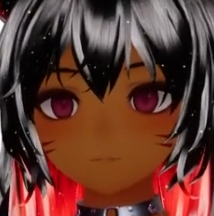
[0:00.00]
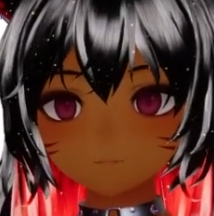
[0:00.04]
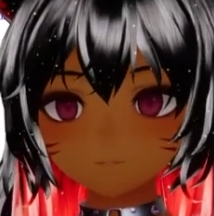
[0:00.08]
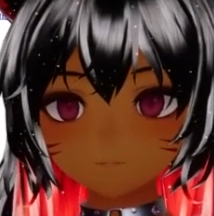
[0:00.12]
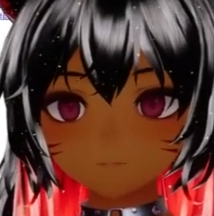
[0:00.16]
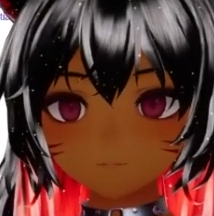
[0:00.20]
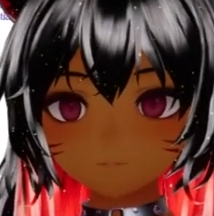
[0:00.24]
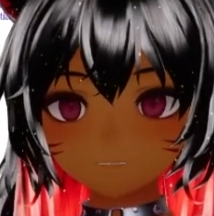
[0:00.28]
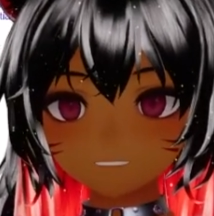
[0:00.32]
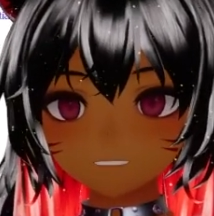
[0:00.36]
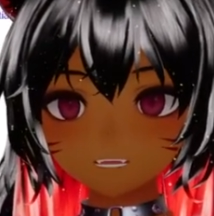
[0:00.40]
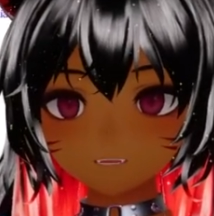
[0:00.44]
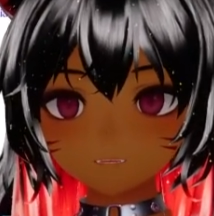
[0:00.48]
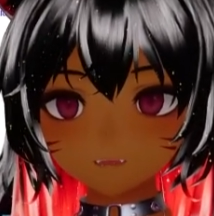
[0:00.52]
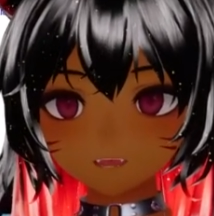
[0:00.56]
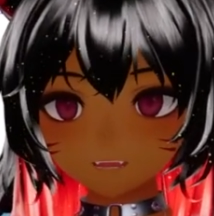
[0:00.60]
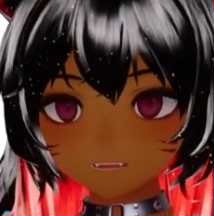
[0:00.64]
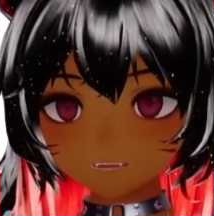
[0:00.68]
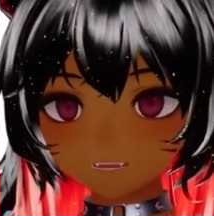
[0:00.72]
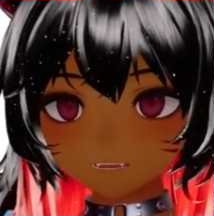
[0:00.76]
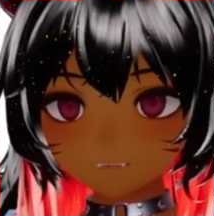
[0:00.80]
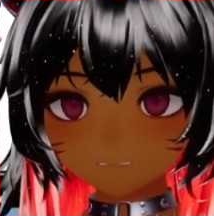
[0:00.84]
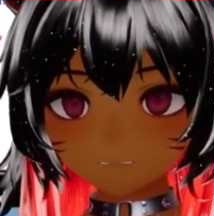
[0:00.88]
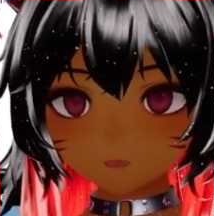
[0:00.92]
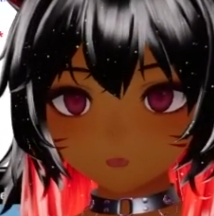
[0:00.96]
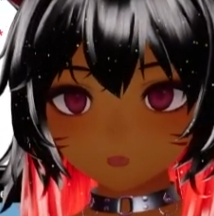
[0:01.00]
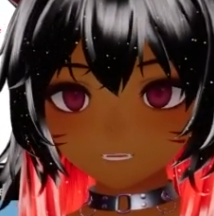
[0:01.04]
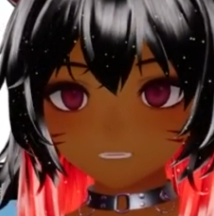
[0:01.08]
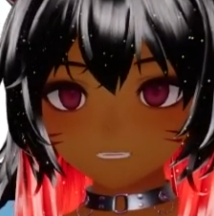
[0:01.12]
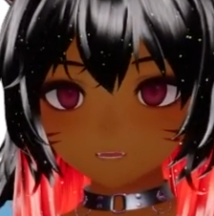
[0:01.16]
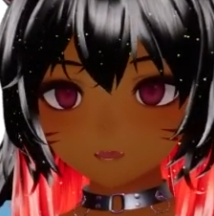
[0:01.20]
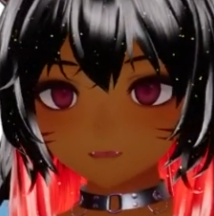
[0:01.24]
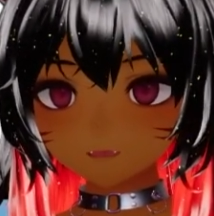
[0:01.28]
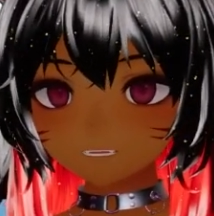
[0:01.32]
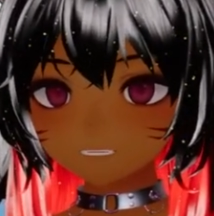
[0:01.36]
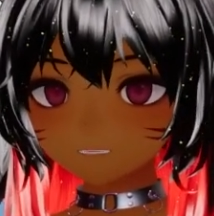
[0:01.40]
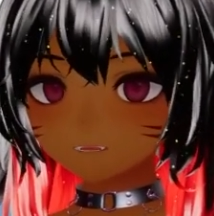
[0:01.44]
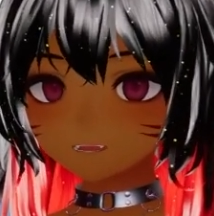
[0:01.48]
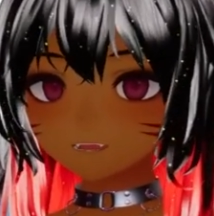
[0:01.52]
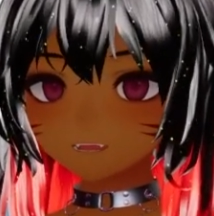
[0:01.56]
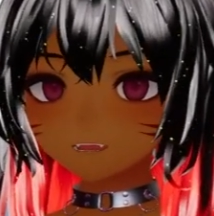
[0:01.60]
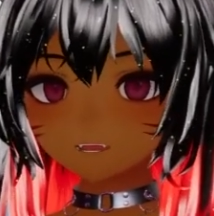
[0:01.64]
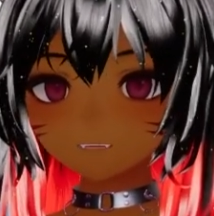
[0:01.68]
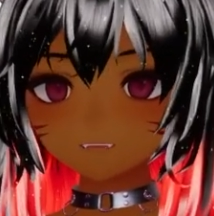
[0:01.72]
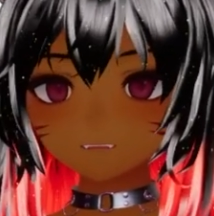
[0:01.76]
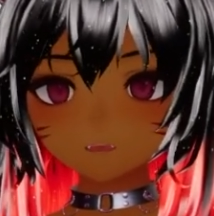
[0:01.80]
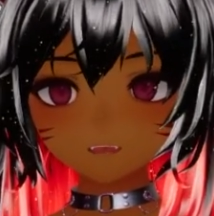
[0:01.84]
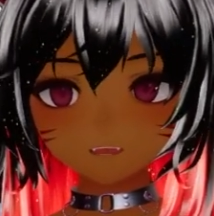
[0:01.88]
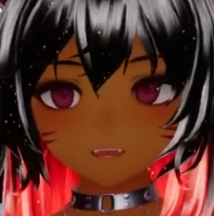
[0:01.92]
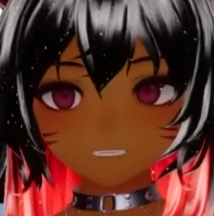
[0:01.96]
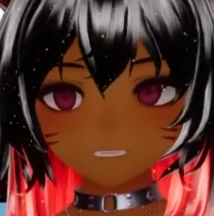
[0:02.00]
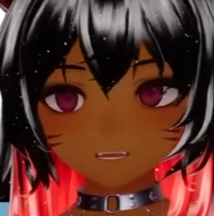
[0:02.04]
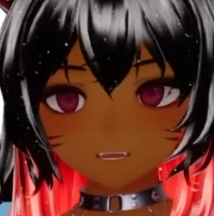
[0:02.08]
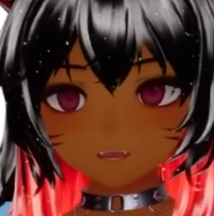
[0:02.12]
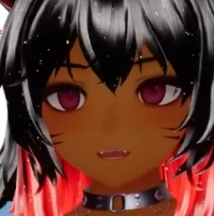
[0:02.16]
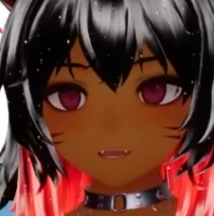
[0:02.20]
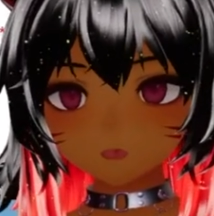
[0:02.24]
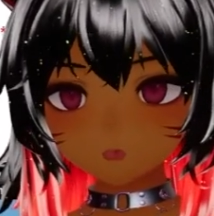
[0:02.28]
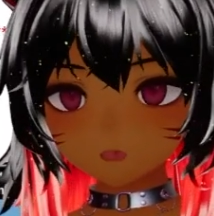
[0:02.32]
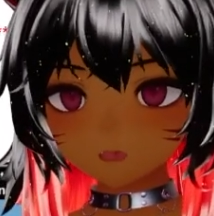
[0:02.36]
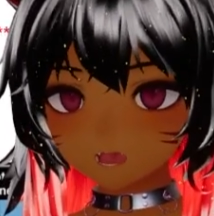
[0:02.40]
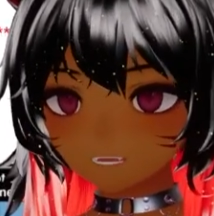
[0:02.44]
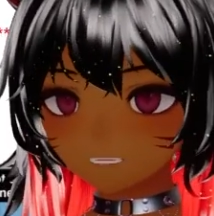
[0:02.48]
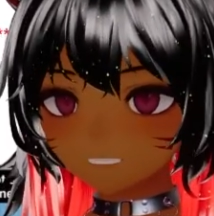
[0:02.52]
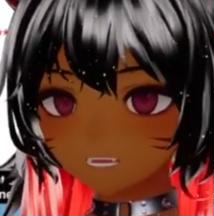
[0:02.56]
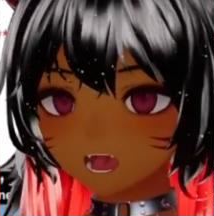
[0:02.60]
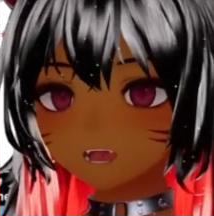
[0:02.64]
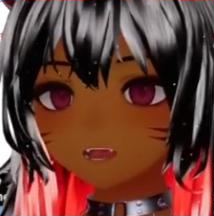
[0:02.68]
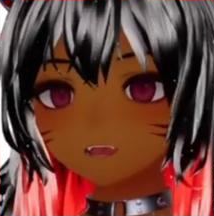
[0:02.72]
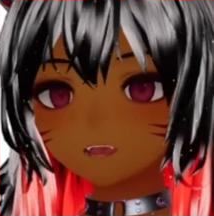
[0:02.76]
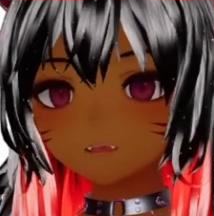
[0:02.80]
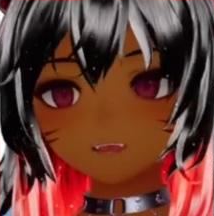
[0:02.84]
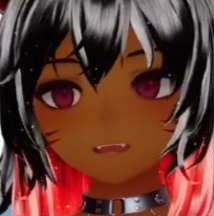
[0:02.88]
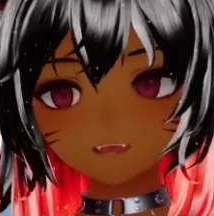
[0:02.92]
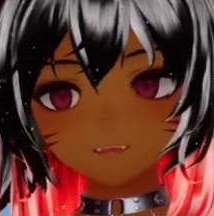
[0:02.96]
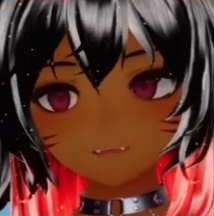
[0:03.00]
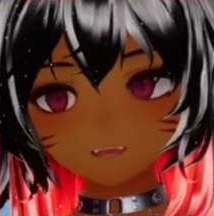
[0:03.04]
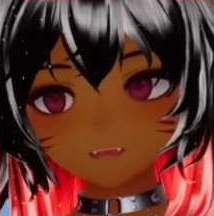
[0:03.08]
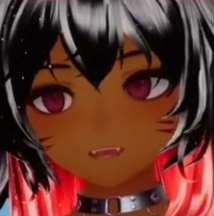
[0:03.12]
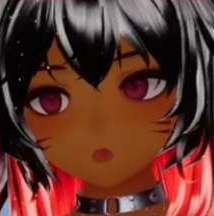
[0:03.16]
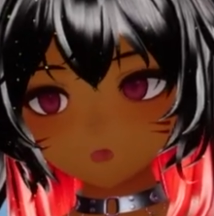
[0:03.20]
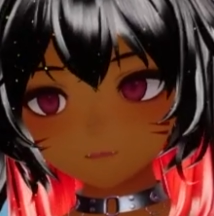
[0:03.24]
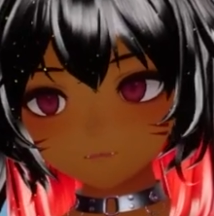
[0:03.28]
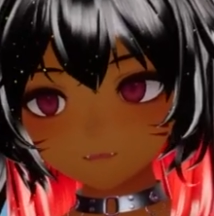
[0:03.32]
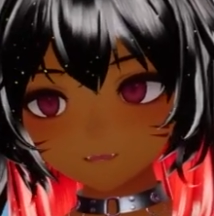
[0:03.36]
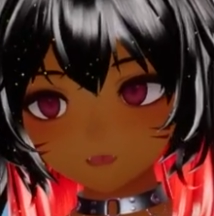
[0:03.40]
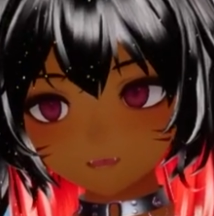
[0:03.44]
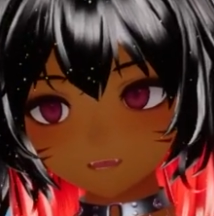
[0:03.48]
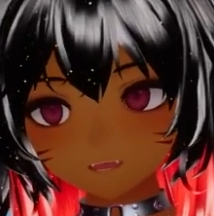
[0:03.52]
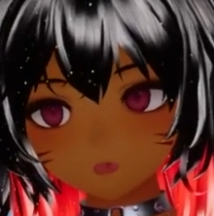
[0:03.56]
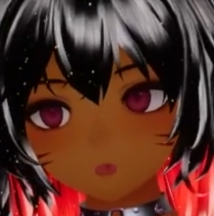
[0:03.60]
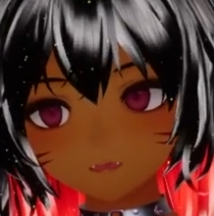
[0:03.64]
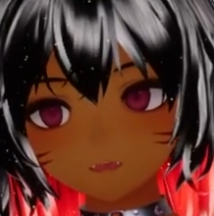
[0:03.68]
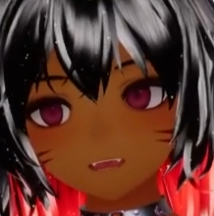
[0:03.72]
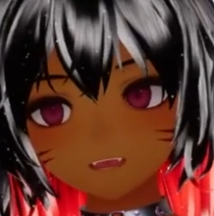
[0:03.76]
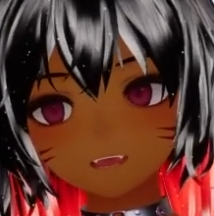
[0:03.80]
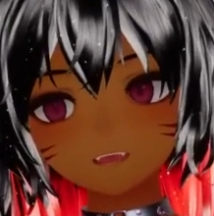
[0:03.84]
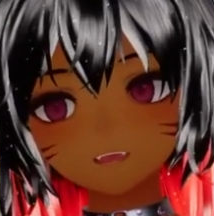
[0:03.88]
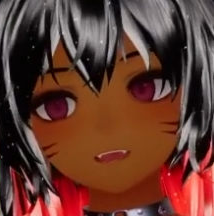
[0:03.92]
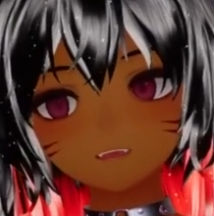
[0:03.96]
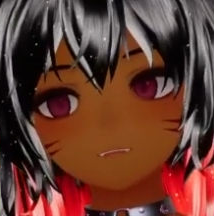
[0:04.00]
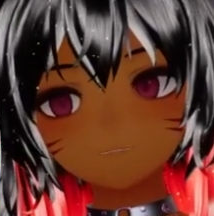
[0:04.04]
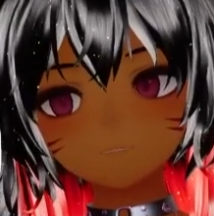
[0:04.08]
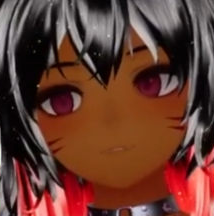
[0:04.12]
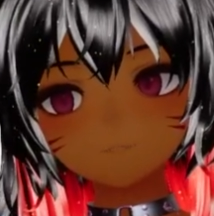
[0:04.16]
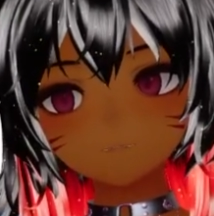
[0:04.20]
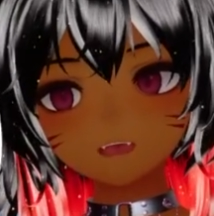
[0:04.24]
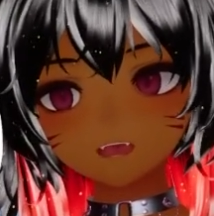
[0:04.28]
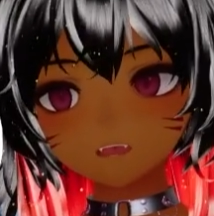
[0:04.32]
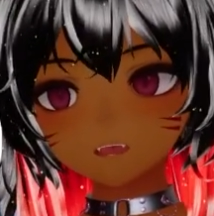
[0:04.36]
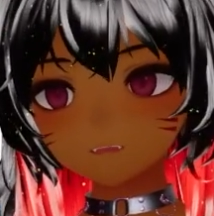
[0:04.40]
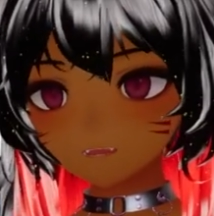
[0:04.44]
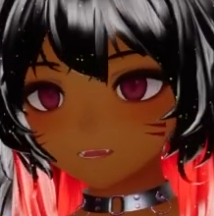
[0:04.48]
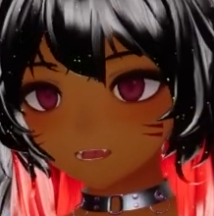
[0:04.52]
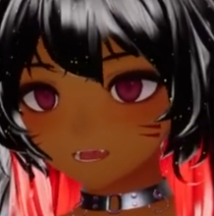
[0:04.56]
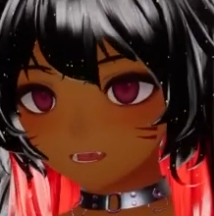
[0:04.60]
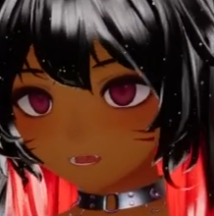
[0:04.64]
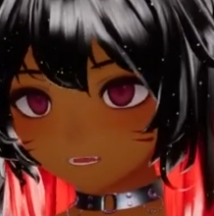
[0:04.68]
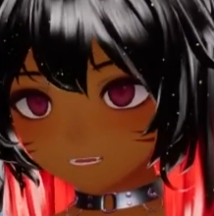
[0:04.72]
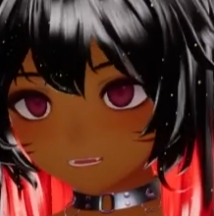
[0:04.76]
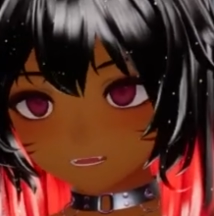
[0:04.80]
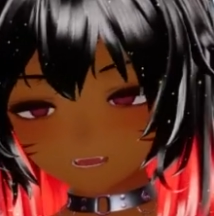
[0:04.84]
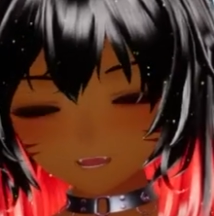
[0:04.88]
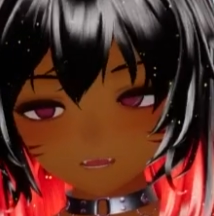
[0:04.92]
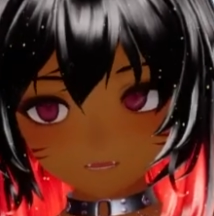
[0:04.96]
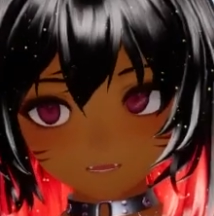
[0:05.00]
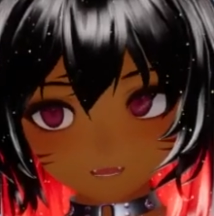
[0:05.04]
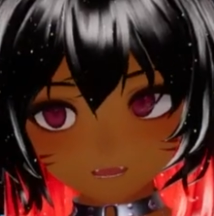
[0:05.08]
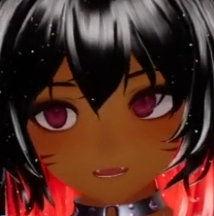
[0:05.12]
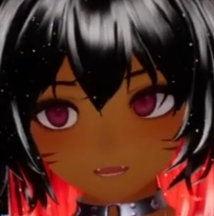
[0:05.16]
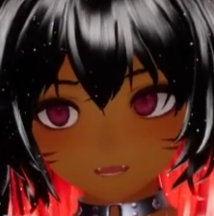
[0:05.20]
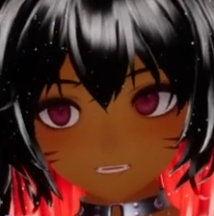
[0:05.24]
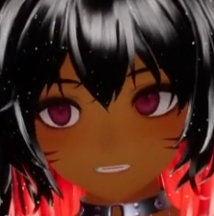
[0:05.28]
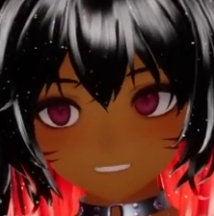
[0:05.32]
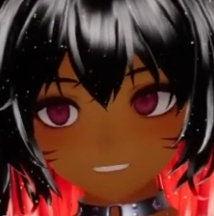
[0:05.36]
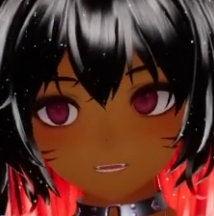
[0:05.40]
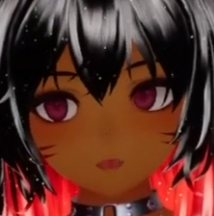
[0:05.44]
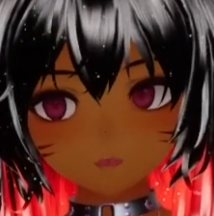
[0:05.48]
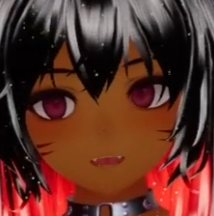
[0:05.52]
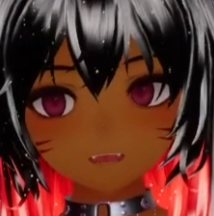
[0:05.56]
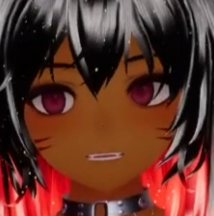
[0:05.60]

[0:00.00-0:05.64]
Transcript: So after the storm is clear and you feel it's safe to go outside, clean up your yard, but don't expect to go to the stores.